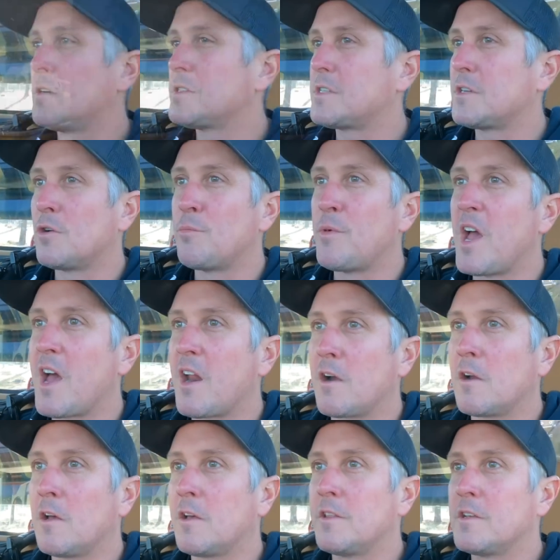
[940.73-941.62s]
so bad
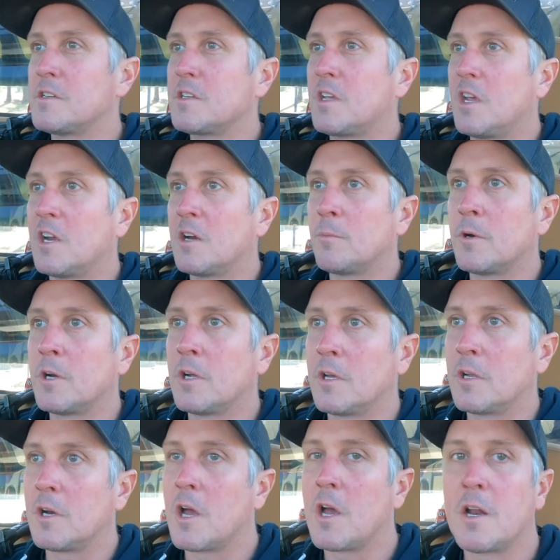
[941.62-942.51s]
at all this
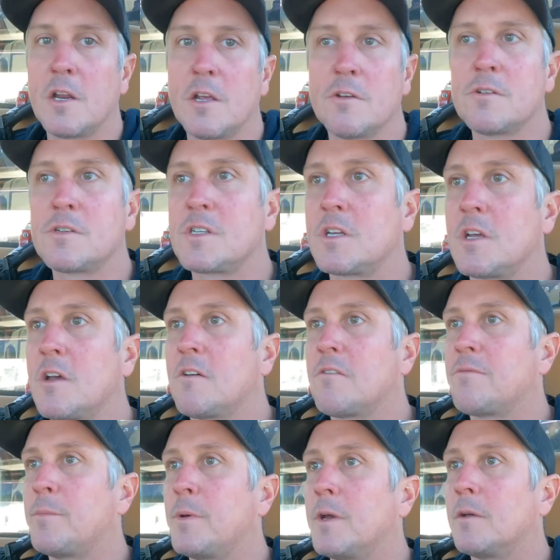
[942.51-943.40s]
camera and audio
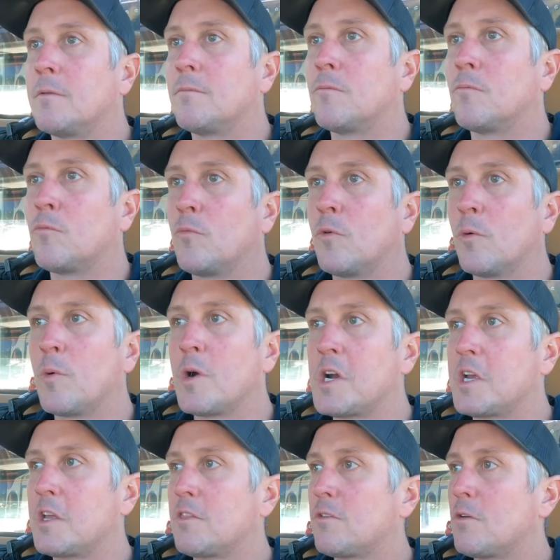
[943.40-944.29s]
stuff, but we're
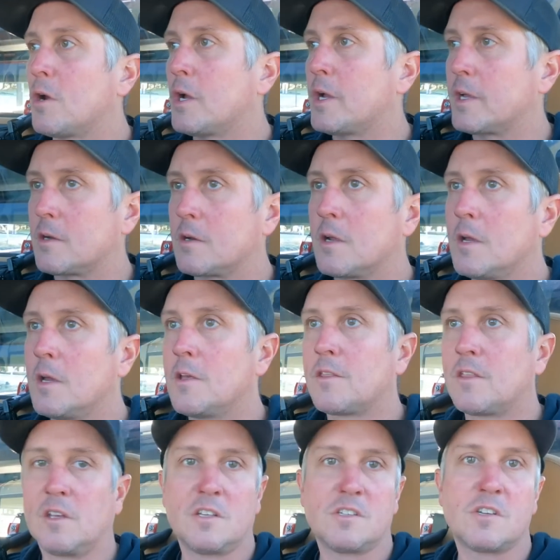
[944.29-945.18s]
working through it.
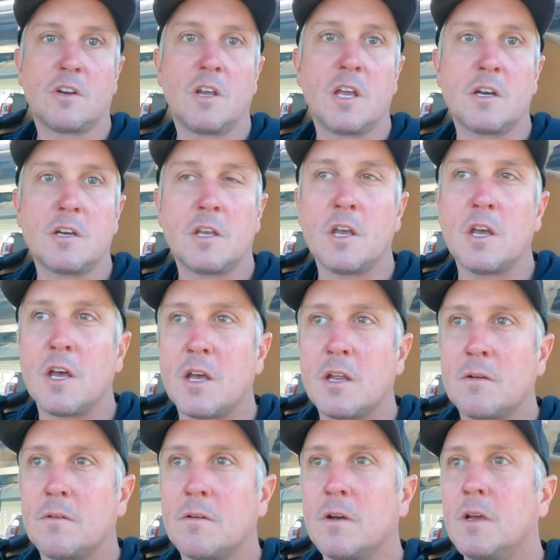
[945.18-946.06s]
Things are getting
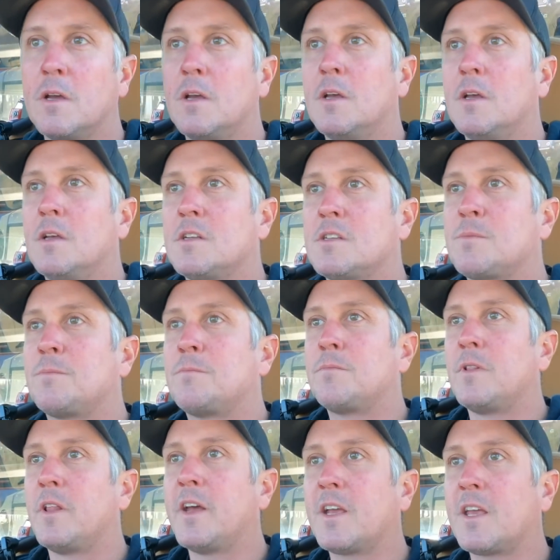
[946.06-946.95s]
good. It's
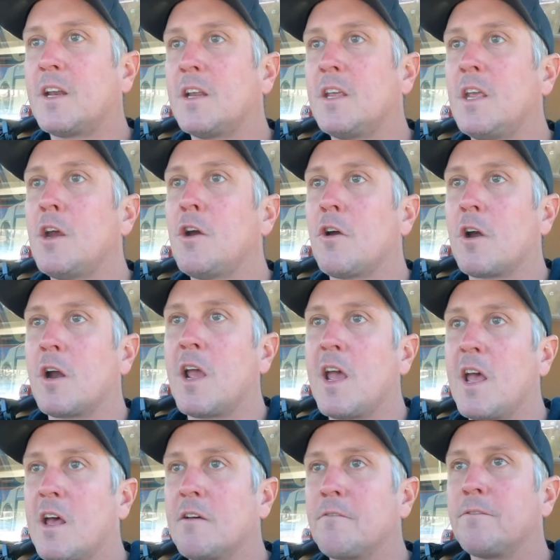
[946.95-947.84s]
like a year and a
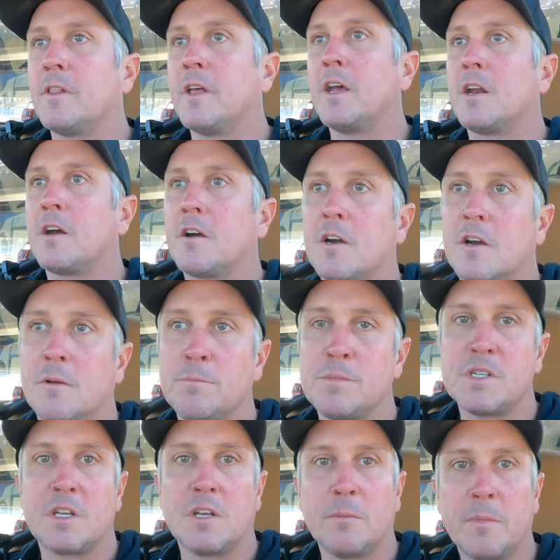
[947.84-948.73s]
half later and
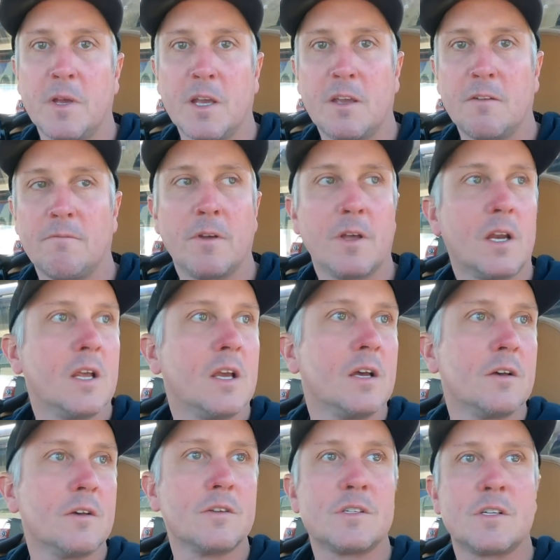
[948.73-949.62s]
I'm still making
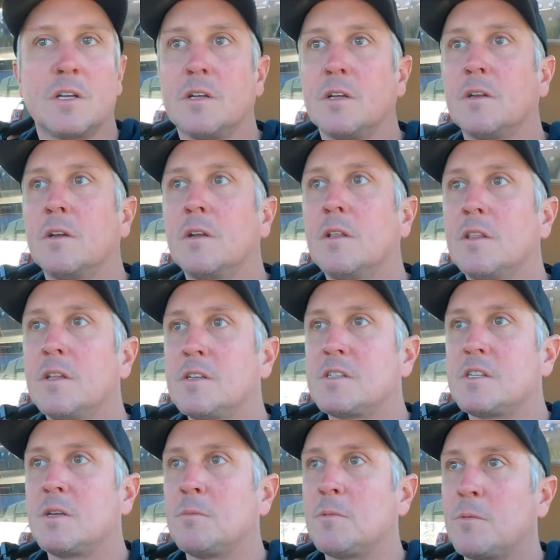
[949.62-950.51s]
videos and they
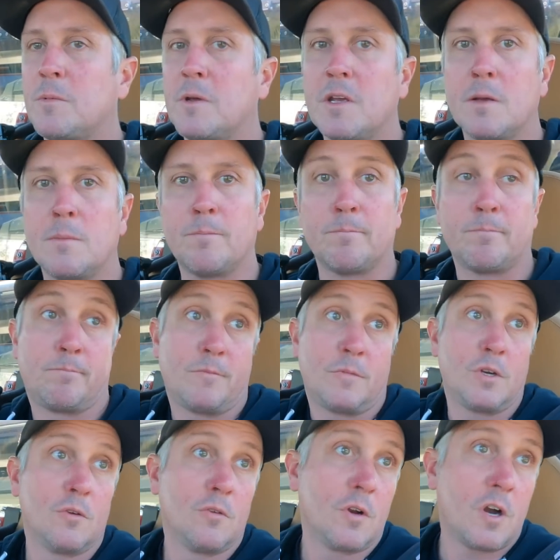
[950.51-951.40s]
seem to be
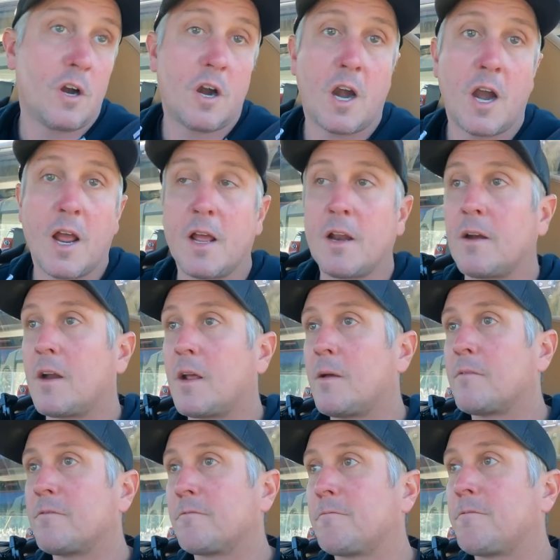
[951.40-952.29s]
doing all right,
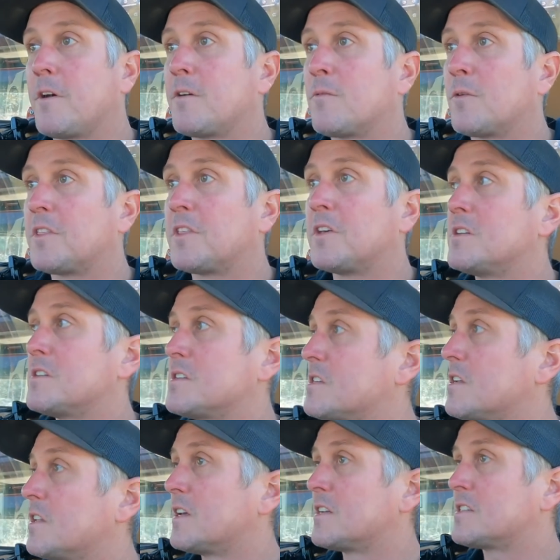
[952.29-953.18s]
having fun with it,
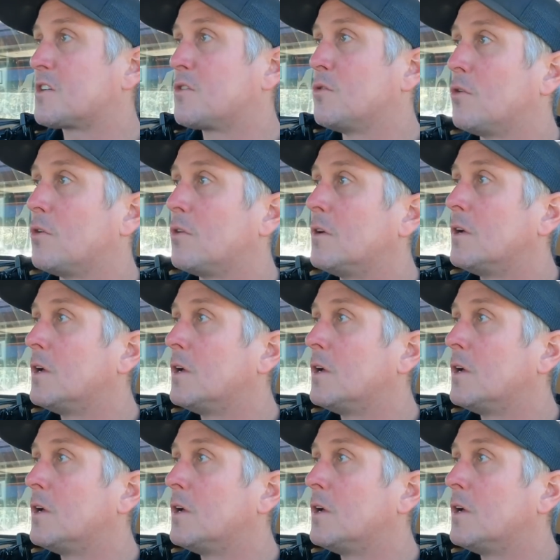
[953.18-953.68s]
so that's cool.